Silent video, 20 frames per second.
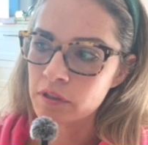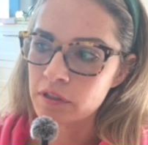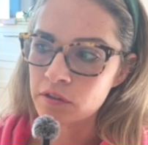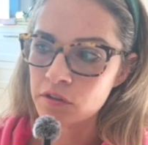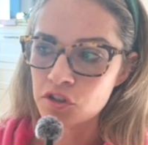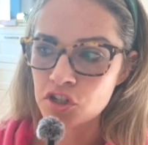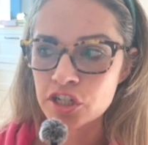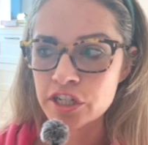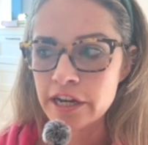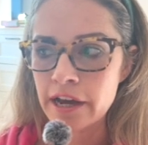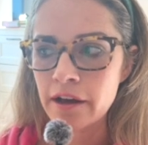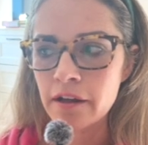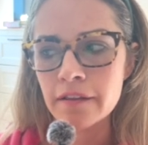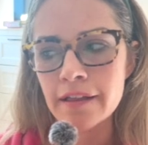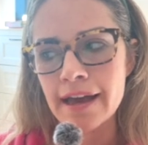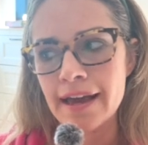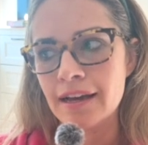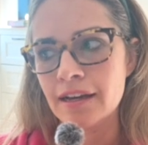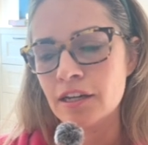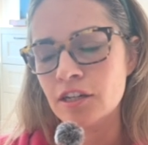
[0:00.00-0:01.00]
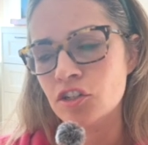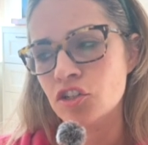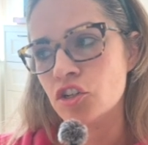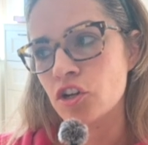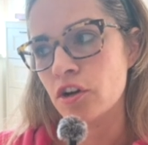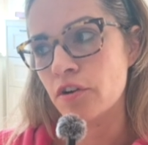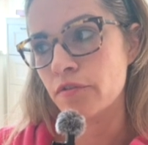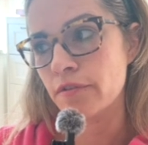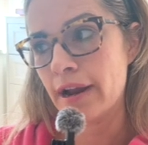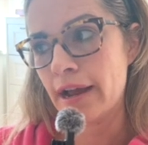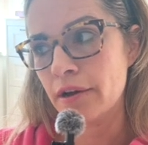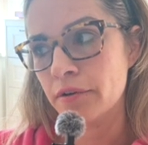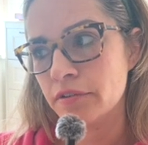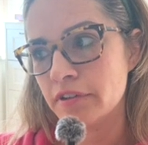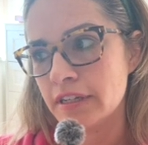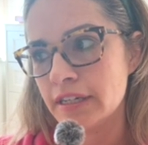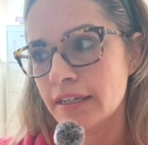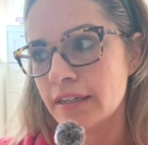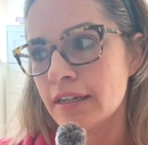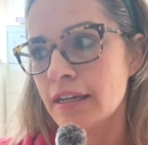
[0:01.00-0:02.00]
little shell edge around
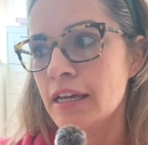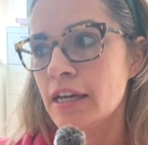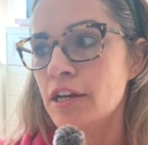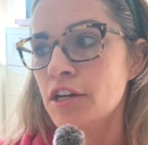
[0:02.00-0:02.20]
it.